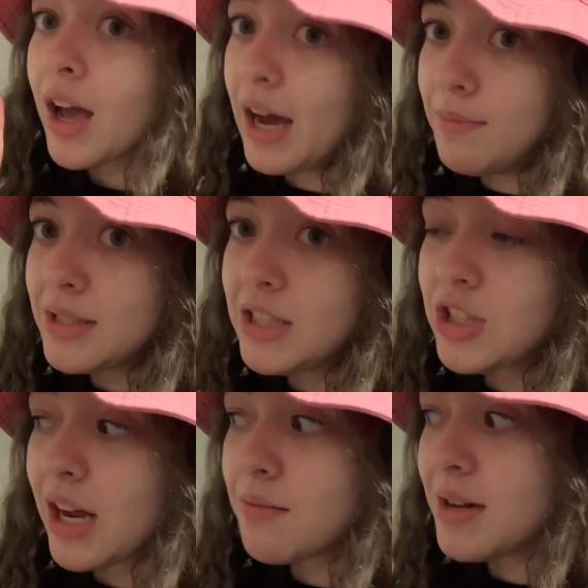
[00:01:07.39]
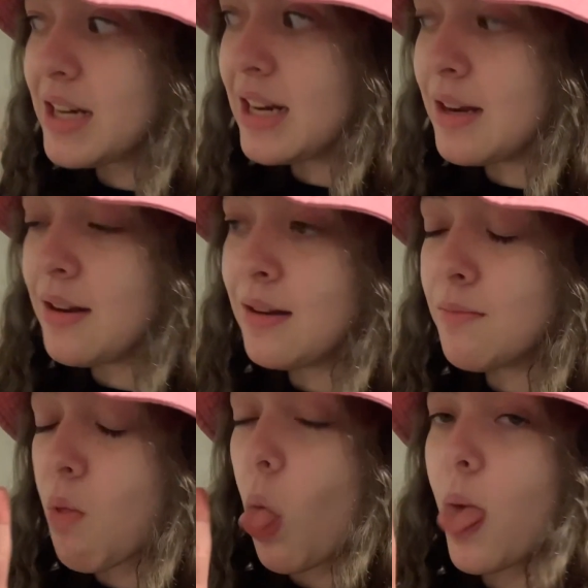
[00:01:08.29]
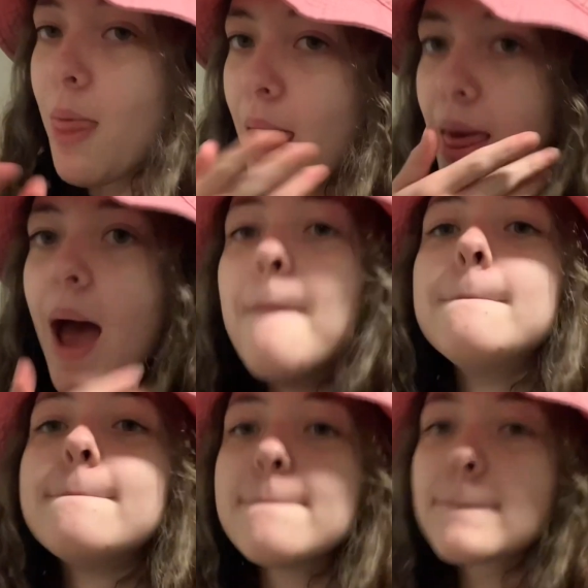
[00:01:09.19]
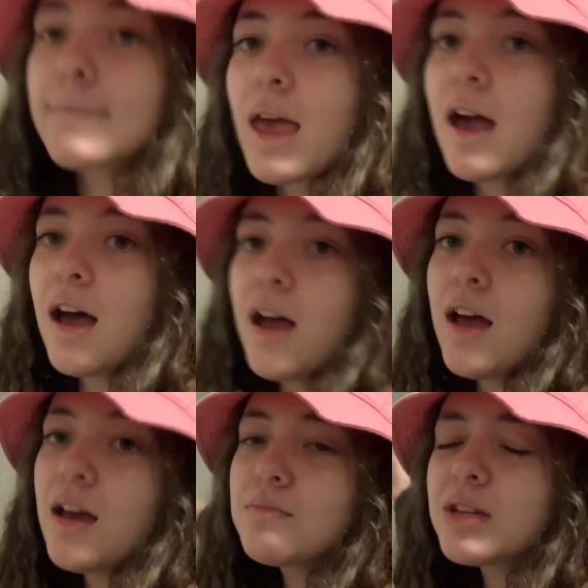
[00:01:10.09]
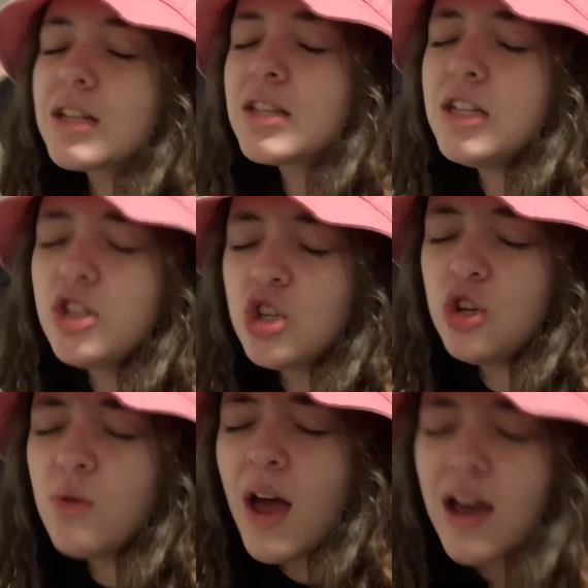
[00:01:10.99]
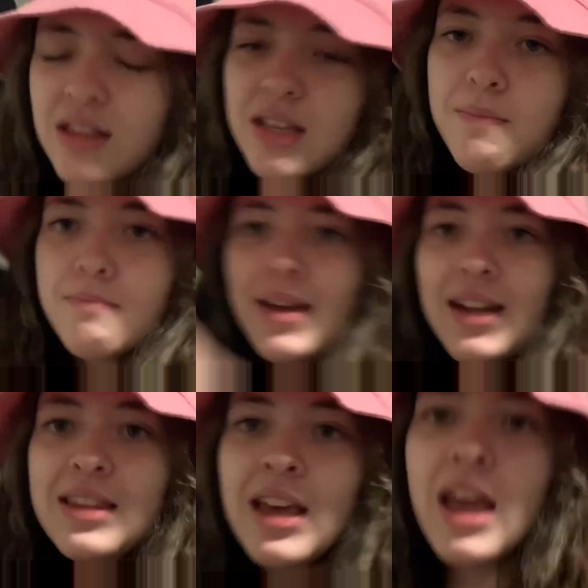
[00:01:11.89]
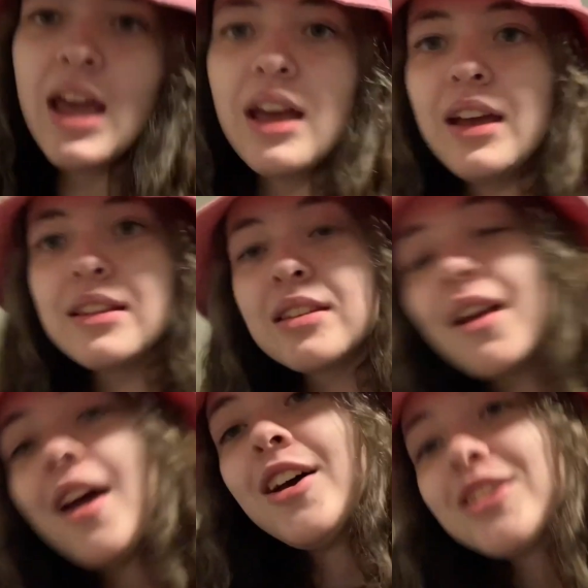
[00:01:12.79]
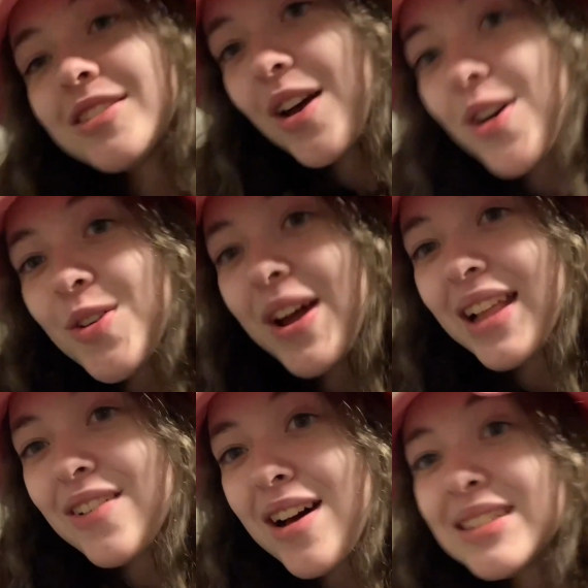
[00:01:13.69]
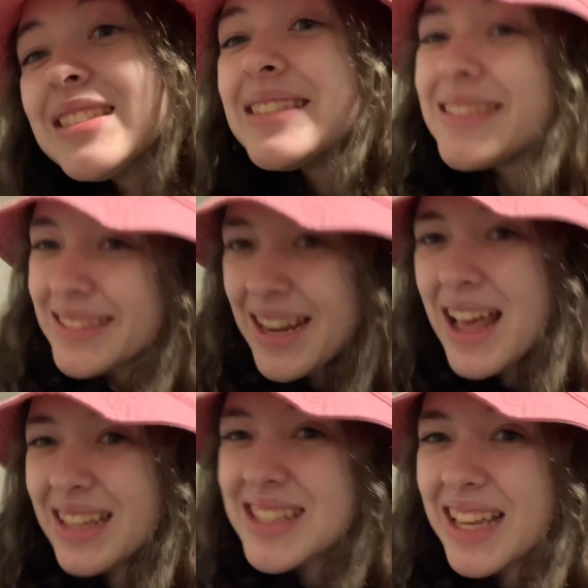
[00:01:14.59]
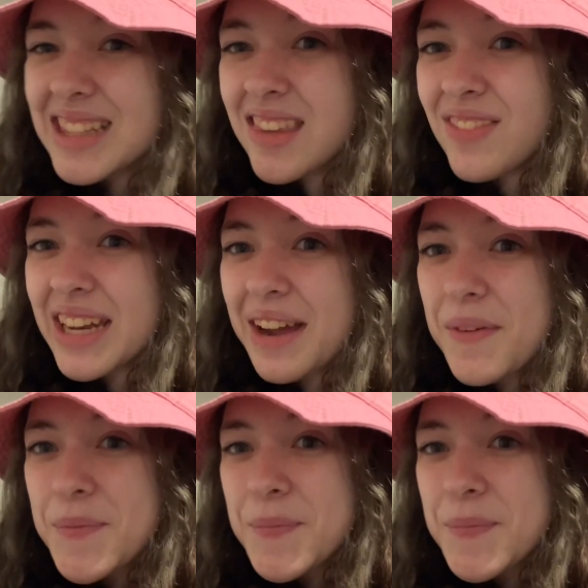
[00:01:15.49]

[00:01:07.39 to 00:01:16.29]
I'm gonna teach you how to meditate. I'm gonna teach you how to meditate. So LOL, let's get to the video.